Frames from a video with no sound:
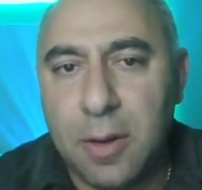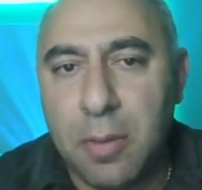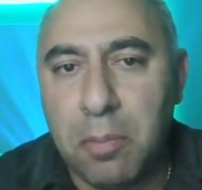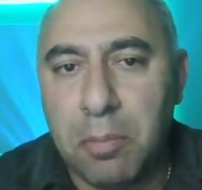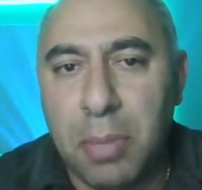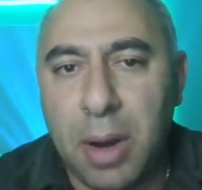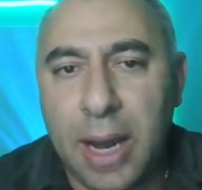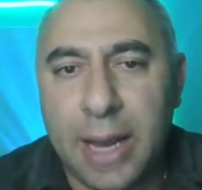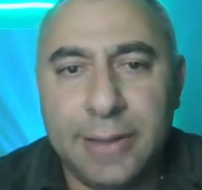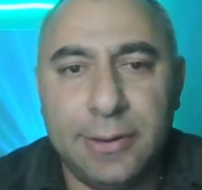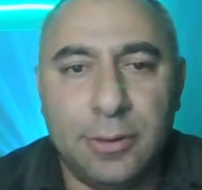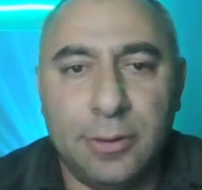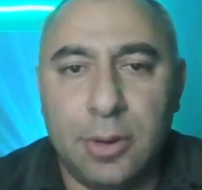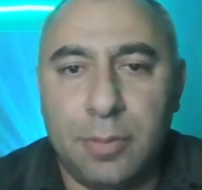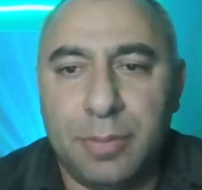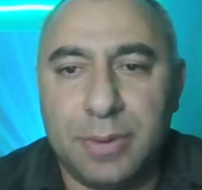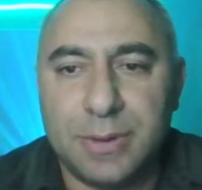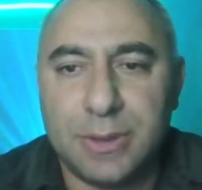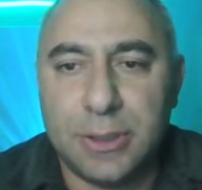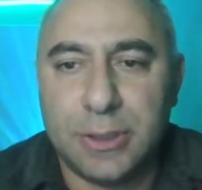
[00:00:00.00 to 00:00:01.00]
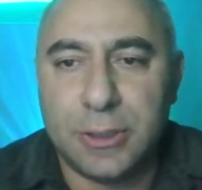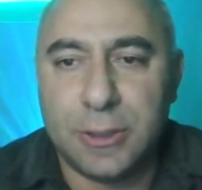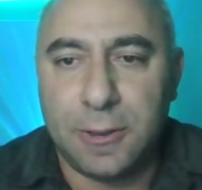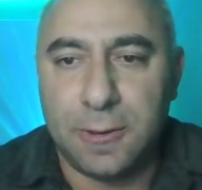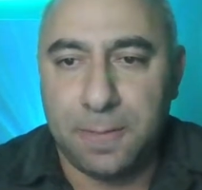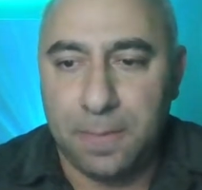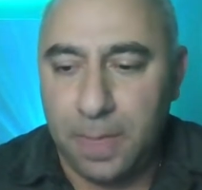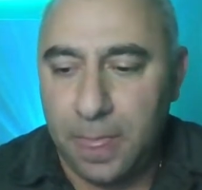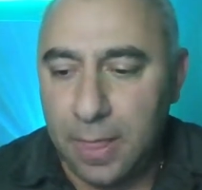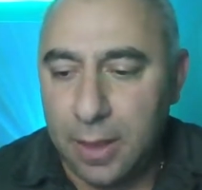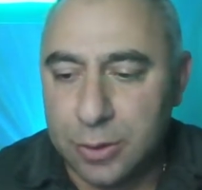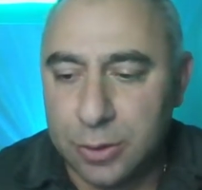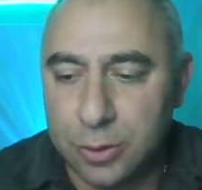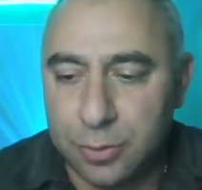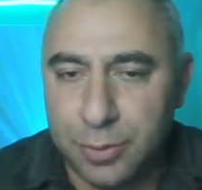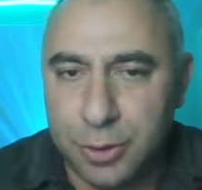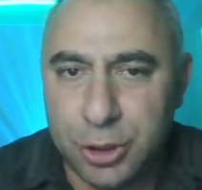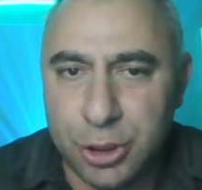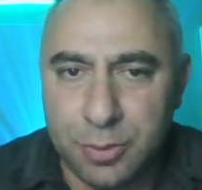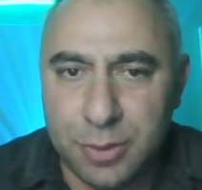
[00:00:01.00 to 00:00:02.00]
bind on the position. So
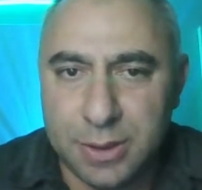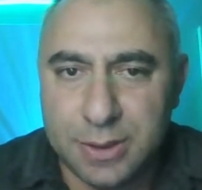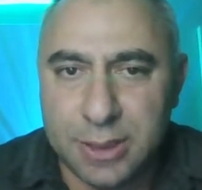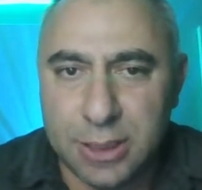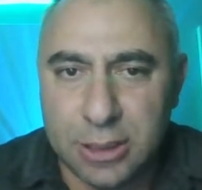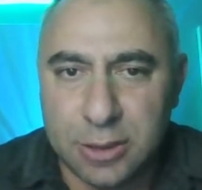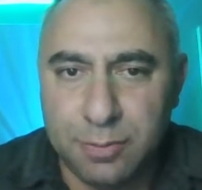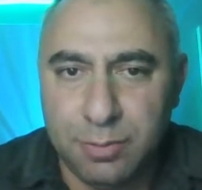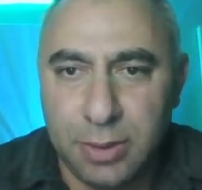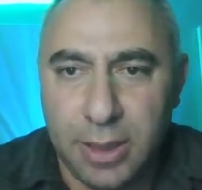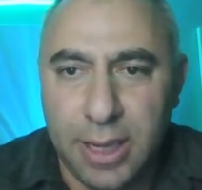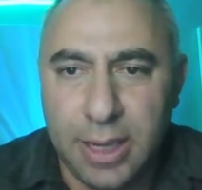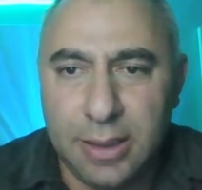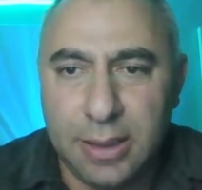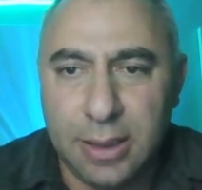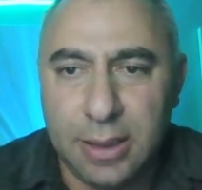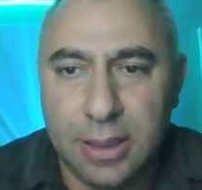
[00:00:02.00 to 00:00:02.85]
bishop d6 played,